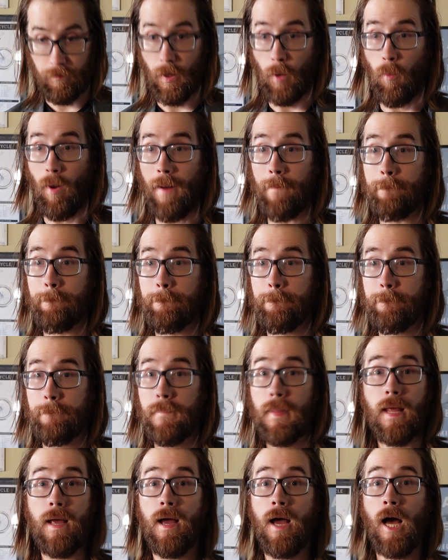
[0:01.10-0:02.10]
What?
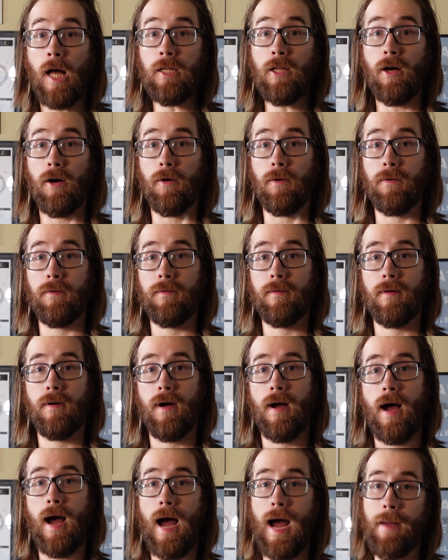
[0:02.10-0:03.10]
Hello,
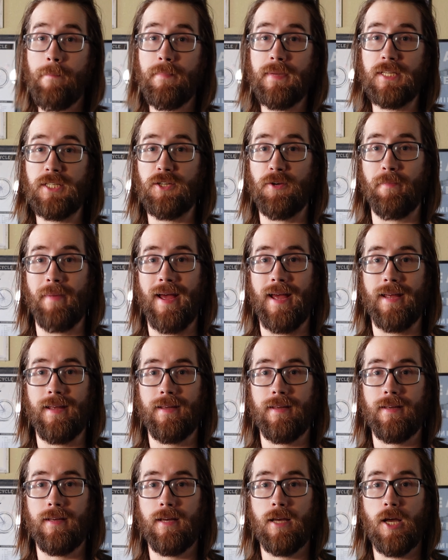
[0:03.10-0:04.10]
I'm Mr. May.
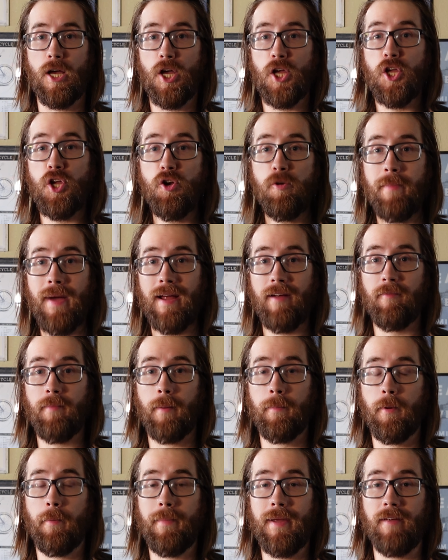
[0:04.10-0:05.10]
You may
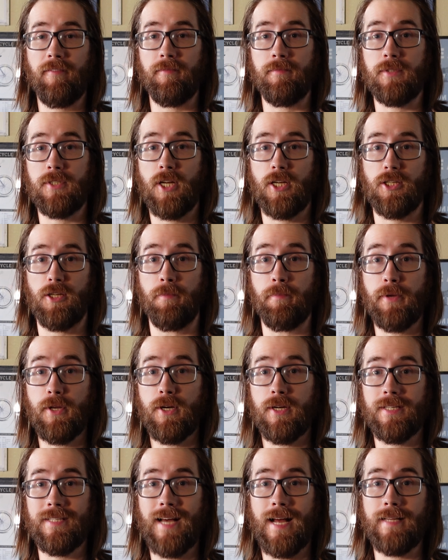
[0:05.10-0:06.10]
remember me from such
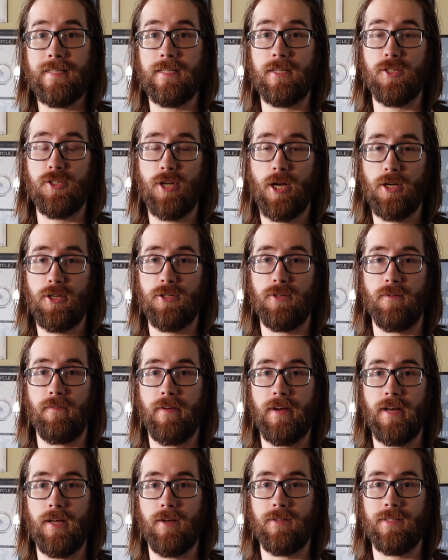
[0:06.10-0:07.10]
computer science instructional
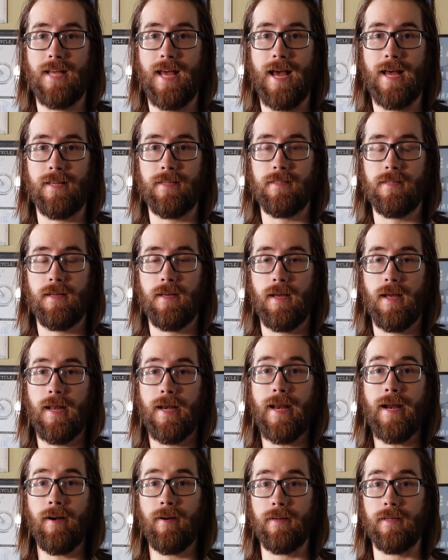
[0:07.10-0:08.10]
videos as
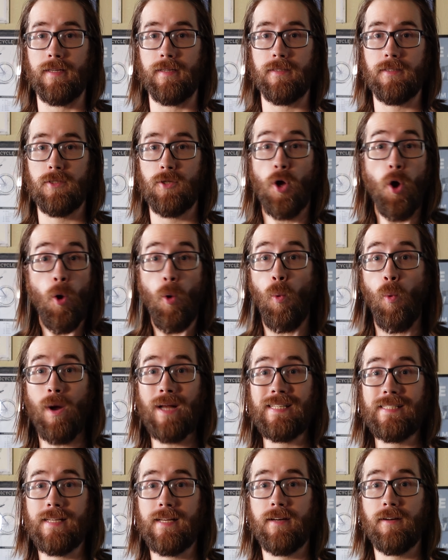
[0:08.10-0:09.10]
Inheritance,
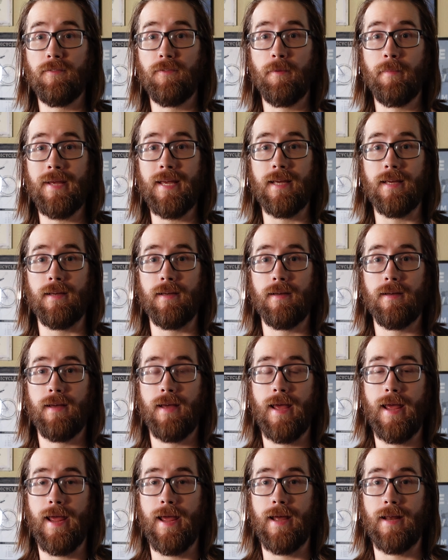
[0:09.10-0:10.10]
What's in it for me?
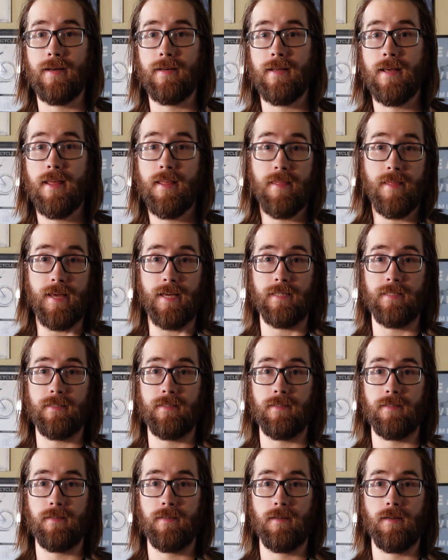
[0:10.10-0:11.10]
And
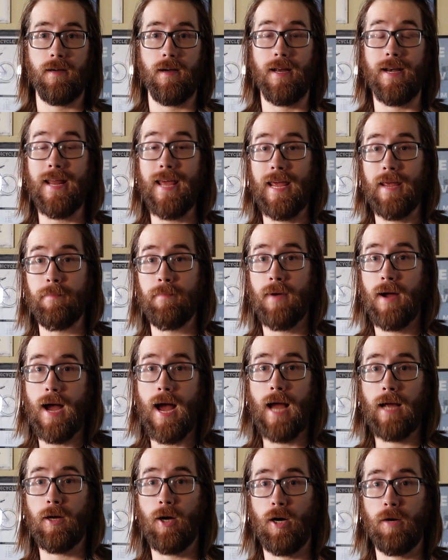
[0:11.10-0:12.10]
This, a name
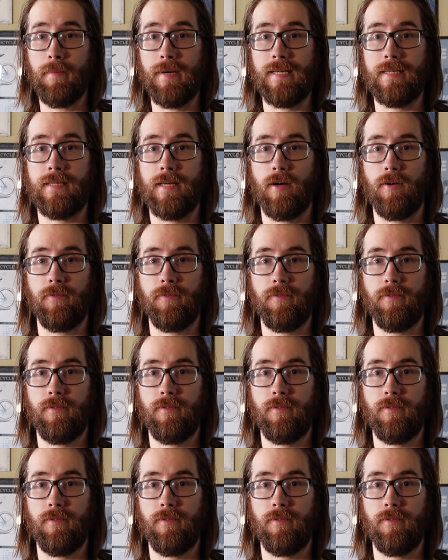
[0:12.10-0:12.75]
I call myself.